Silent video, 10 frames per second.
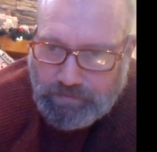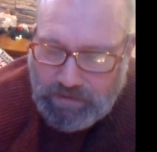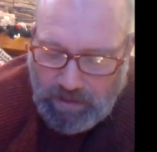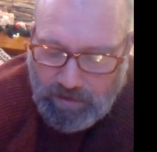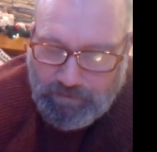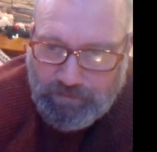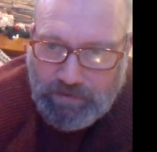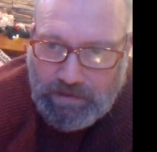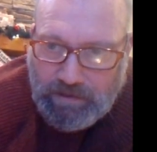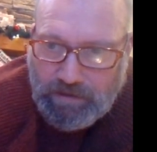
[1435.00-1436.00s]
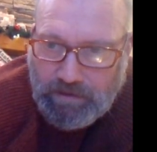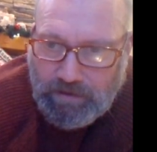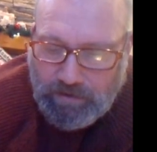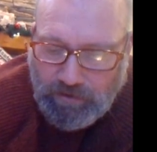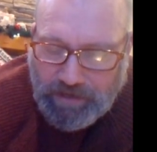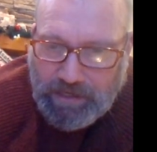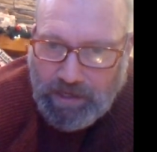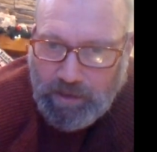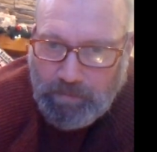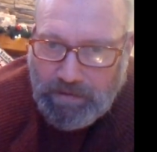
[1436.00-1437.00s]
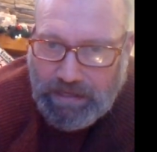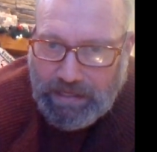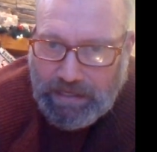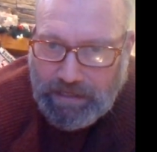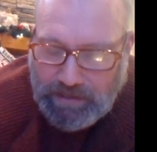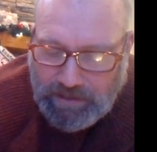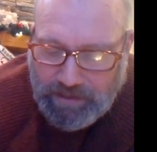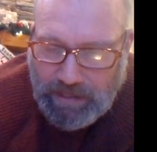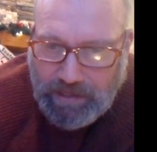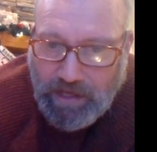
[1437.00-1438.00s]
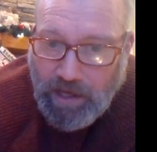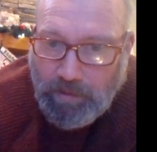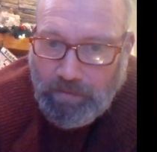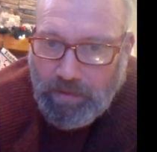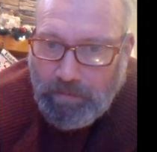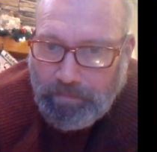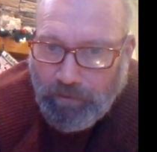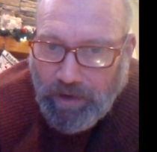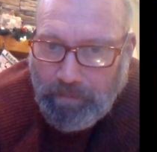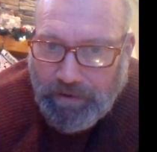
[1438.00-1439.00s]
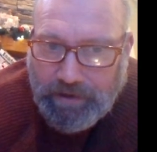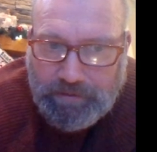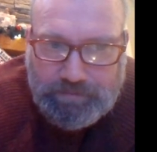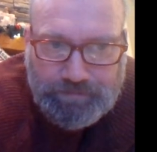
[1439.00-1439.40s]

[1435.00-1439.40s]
of the United Kingdom, aka England, aka Great Britain.